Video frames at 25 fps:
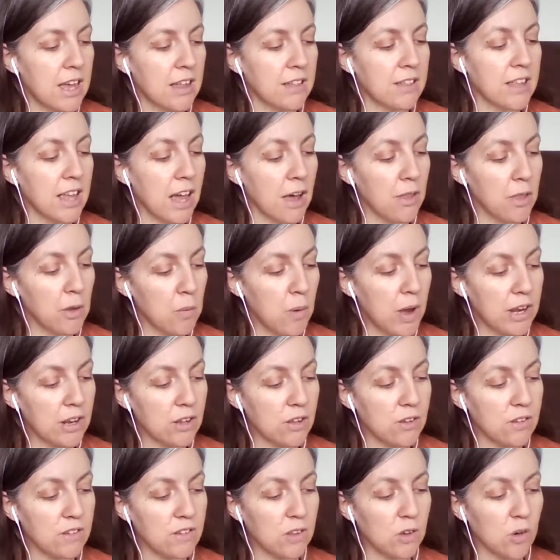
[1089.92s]
The other way to
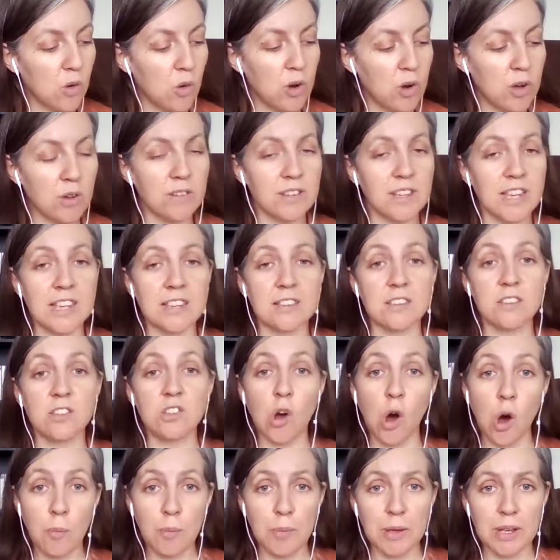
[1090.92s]
use the oils is
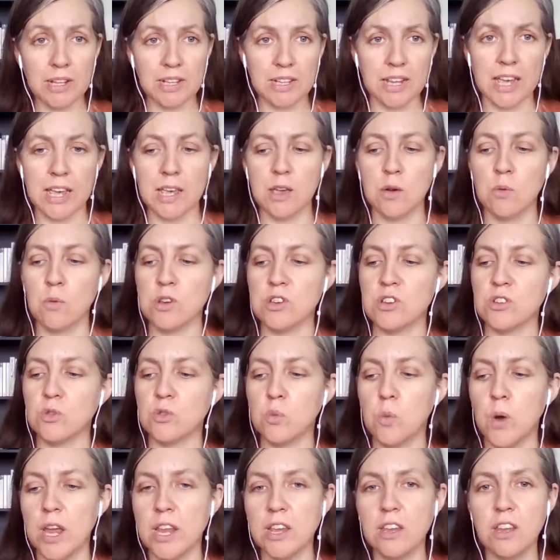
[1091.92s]
topically, which is
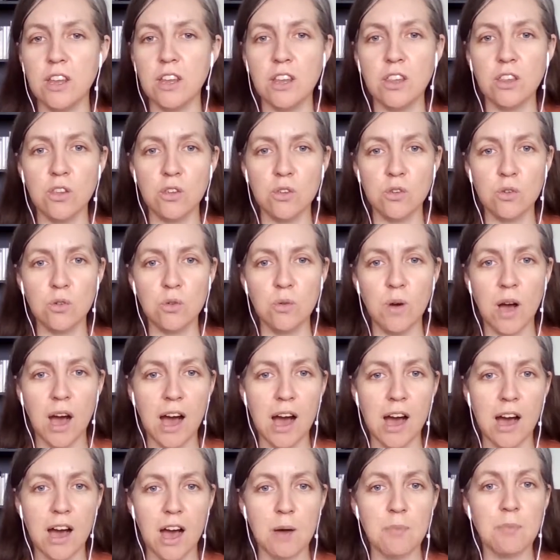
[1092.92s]
when you
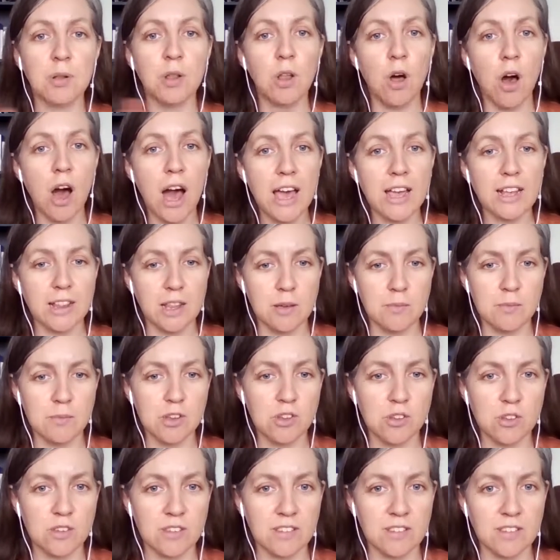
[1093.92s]
are applying them
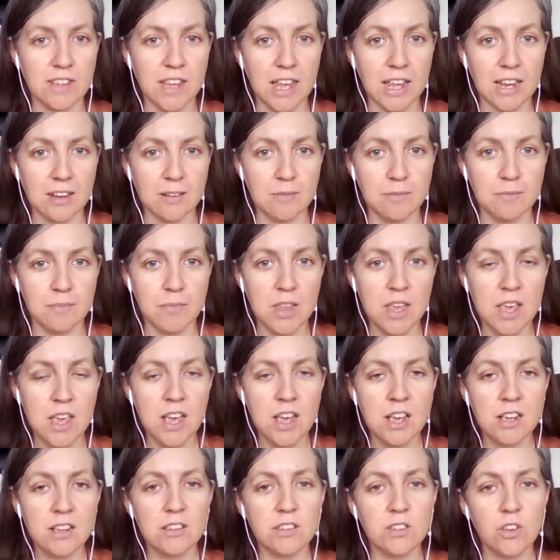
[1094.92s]
to your skin.
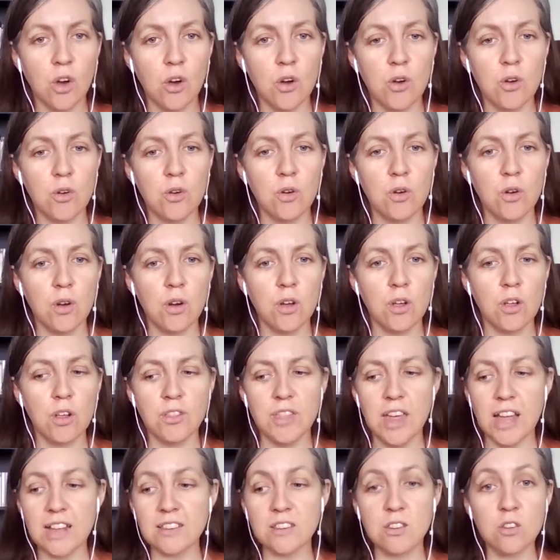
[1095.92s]
So
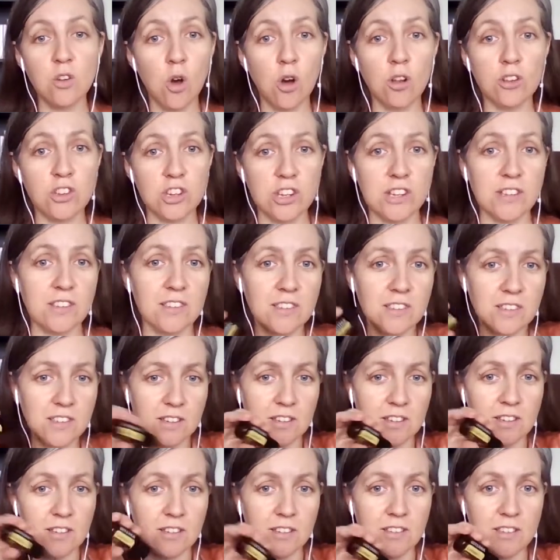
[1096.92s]
that's not just
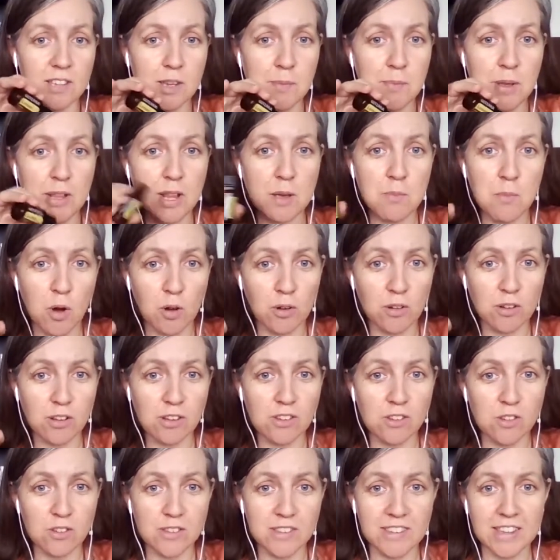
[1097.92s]
tipping them
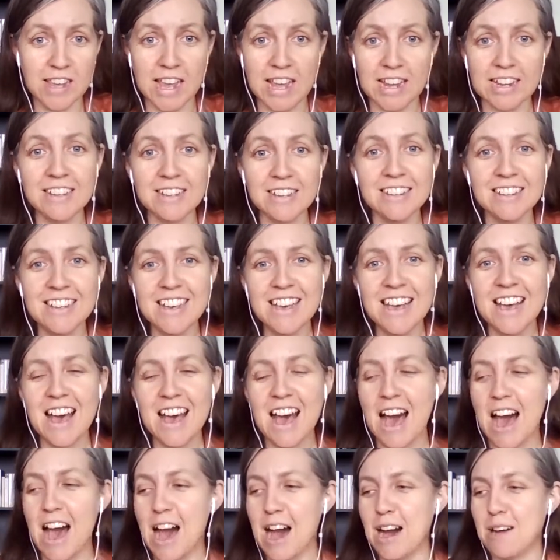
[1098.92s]
on your skin.
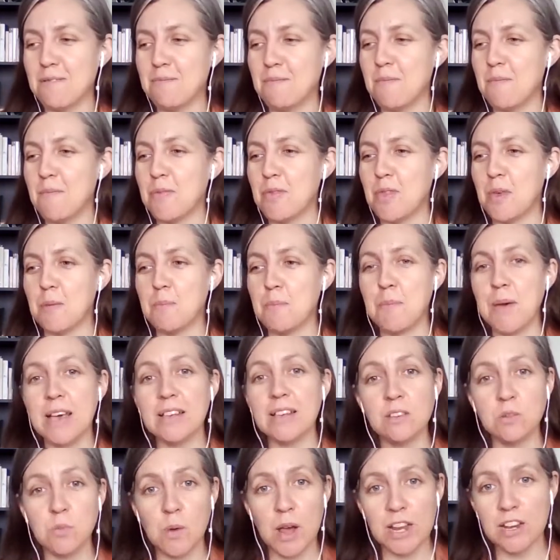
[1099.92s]
The
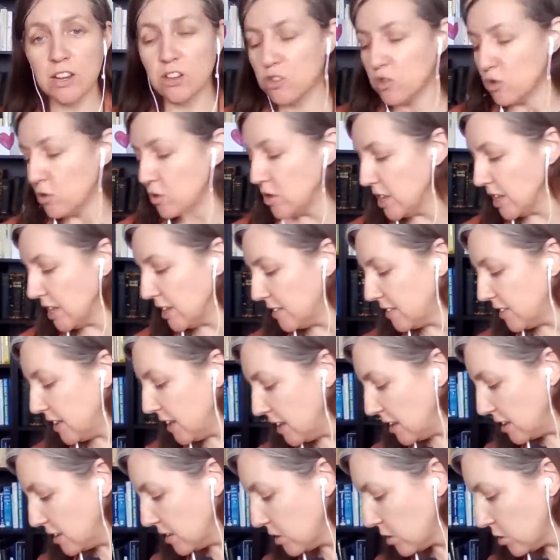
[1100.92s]
best way to do this
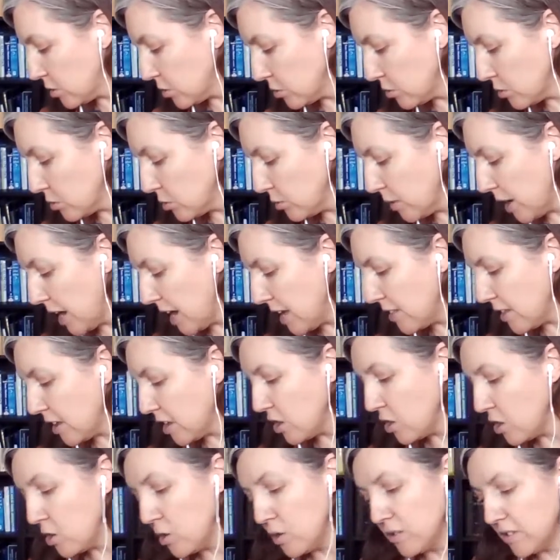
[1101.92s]
is through either
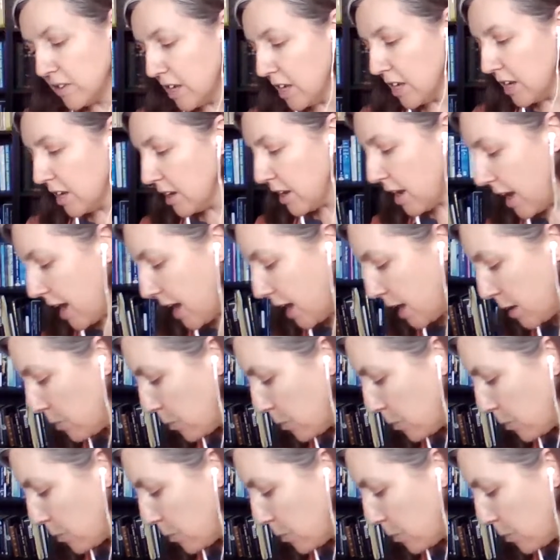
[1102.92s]
using a